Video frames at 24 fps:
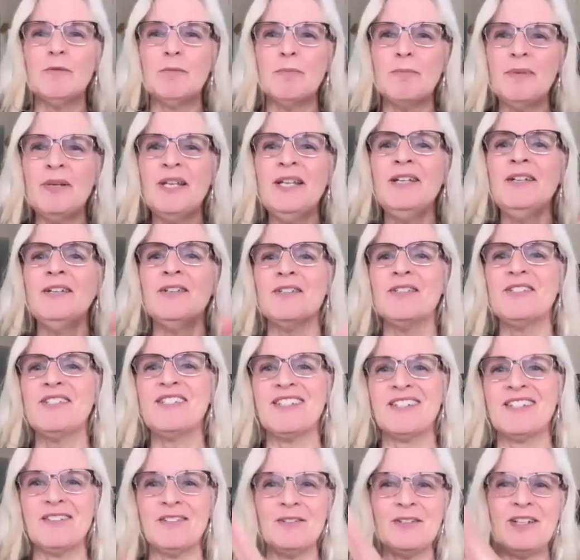pills
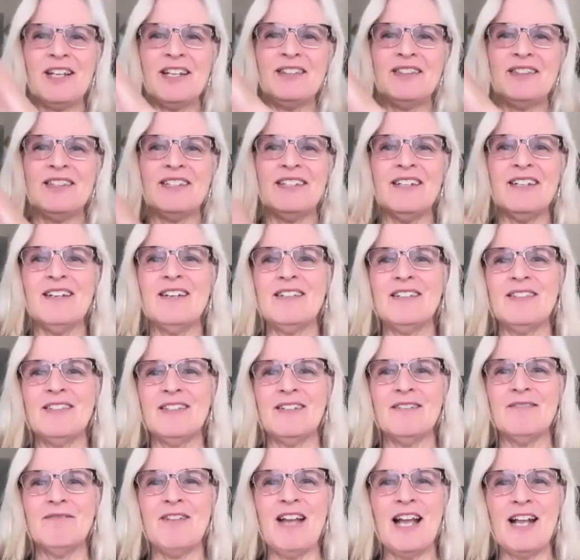that'll get the
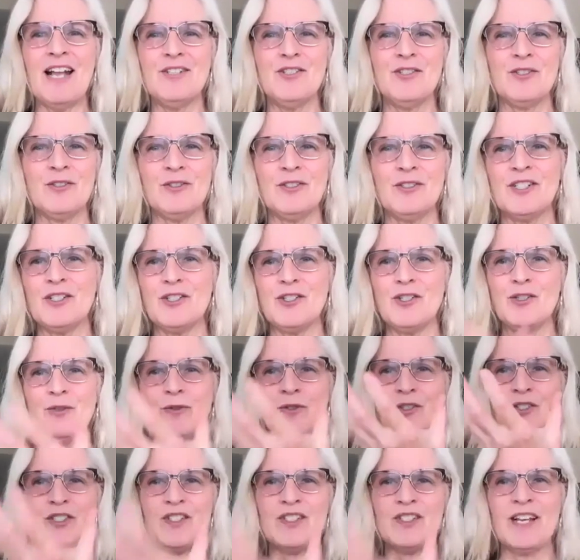vaginal tissue
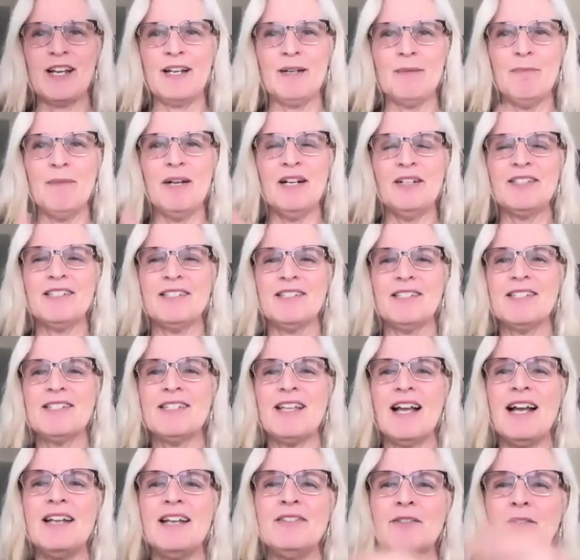and just kind of melt
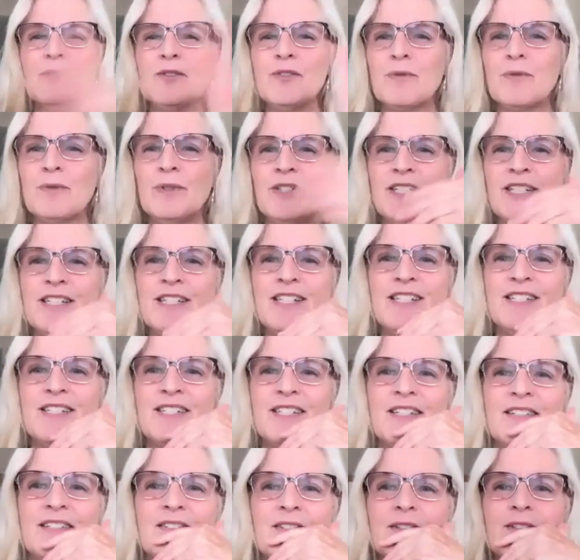inside. And those are really
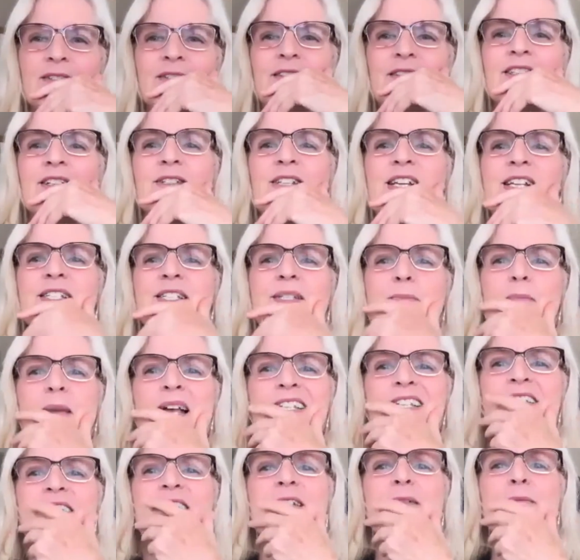easy, and they're less
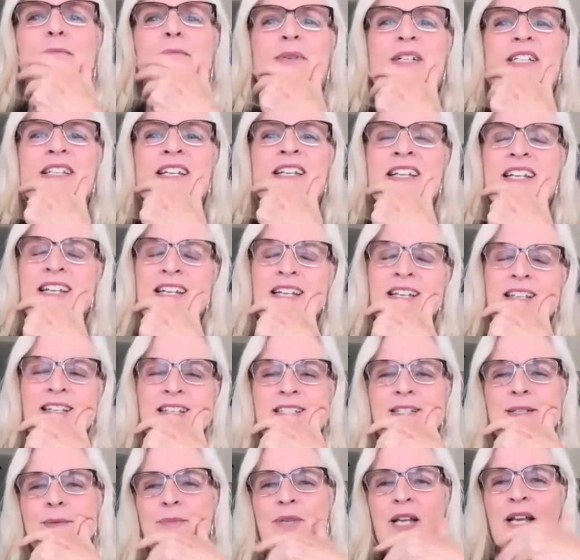messy. But
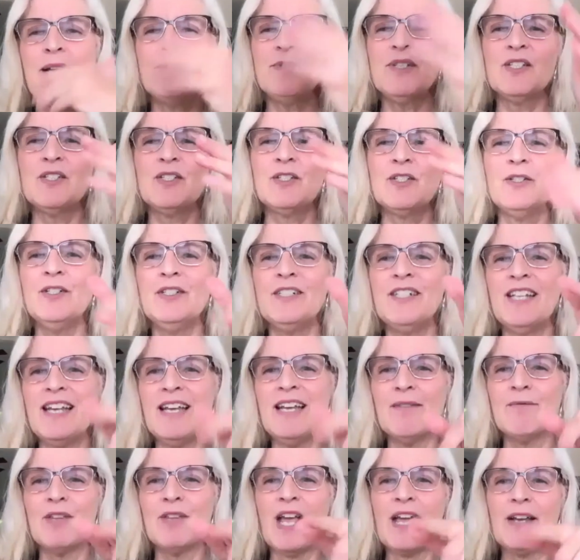sometimes it's good to
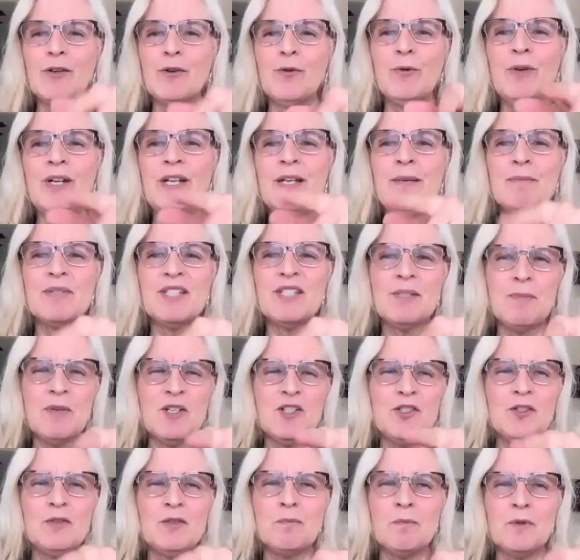have that cream,
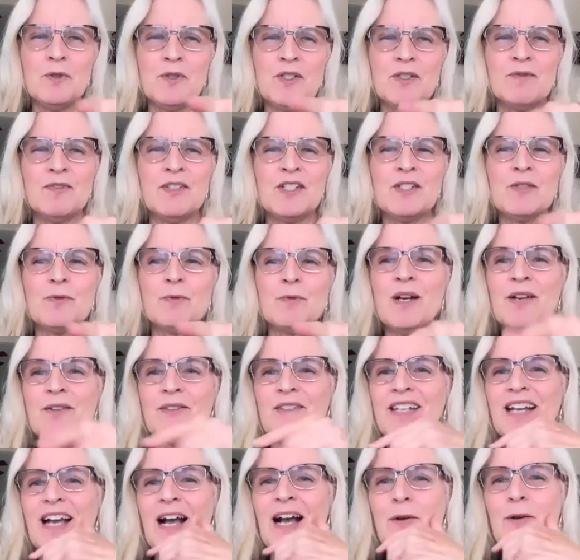especially if most of it's around
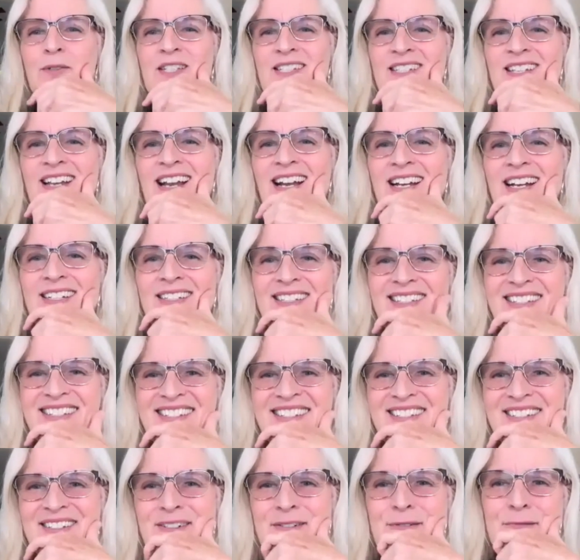the outside. So